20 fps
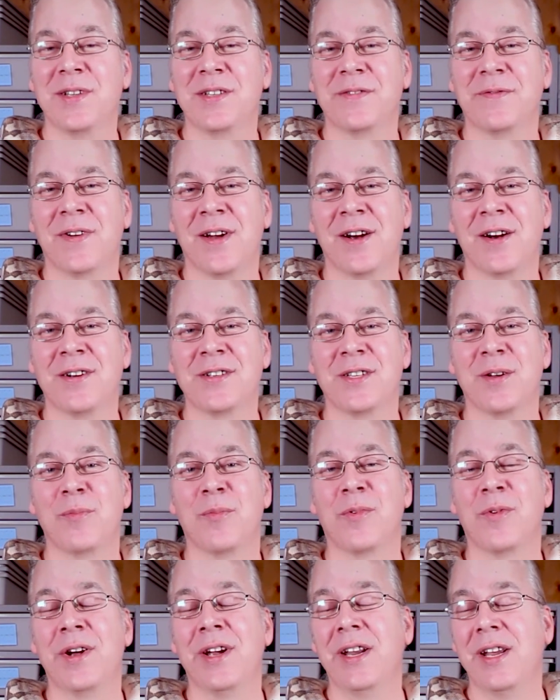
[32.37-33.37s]
as far as a
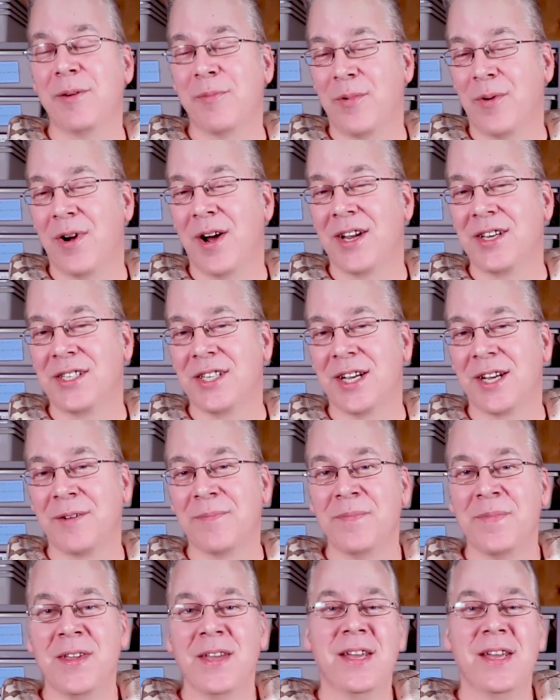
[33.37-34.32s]
breeding project.